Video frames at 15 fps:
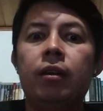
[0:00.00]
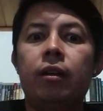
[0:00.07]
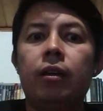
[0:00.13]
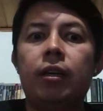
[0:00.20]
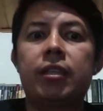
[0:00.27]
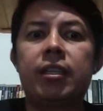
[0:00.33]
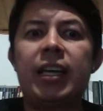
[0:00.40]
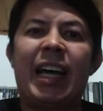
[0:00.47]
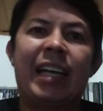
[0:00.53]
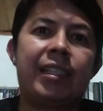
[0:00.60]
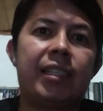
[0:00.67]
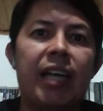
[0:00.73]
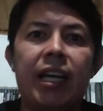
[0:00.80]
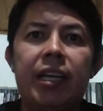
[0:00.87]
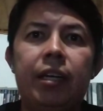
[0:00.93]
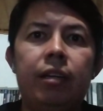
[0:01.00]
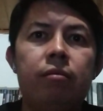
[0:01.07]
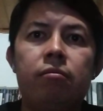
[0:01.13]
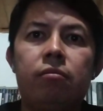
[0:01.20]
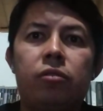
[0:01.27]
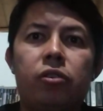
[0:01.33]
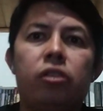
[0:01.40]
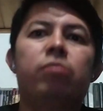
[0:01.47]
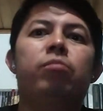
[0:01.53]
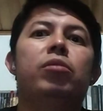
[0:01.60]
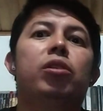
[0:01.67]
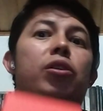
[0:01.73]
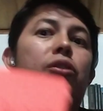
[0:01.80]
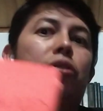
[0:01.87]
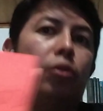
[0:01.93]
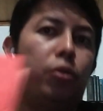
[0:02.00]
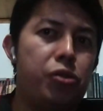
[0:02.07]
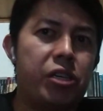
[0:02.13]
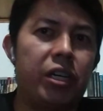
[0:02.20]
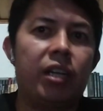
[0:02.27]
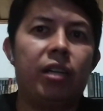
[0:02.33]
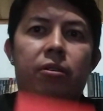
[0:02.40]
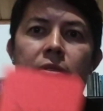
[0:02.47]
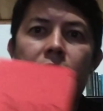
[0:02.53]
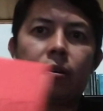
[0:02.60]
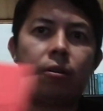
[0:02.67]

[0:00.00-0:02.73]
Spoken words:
let's say, assigning some social or